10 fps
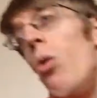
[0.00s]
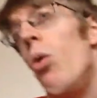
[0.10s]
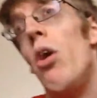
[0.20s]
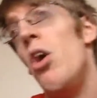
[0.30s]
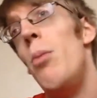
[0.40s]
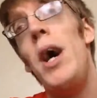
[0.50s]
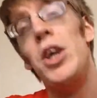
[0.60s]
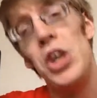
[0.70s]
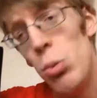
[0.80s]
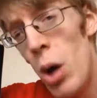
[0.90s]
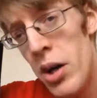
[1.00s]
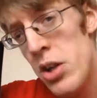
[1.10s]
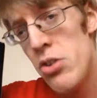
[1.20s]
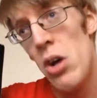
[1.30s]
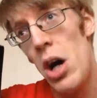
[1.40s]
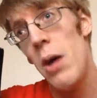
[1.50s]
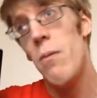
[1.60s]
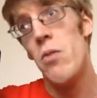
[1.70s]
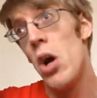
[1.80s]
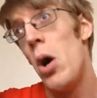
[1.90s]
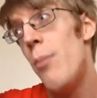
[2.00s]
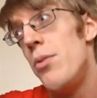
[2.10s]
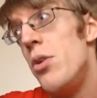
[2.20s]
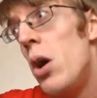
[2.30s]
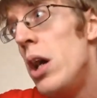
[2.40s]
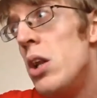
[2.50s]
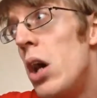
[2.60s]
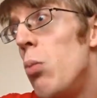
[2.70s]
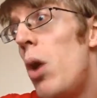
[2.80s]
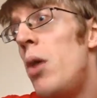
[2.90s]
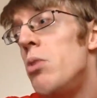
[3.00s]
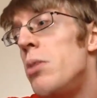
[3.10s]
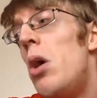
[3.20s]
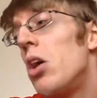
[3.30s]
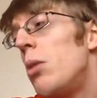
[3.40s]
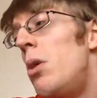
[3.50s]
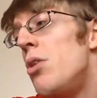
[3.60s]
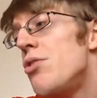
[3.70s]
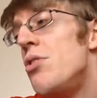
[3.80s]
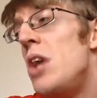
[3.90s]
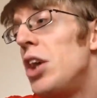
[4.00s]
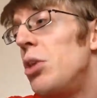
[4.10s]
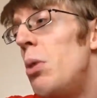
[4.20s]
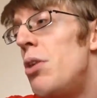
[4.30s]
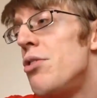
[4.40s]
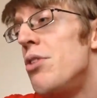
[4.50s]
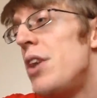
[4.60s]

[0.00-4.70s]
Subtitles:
All I know about G1 is, like, you know, up to 1991 with the Micromasters and the Action Masters.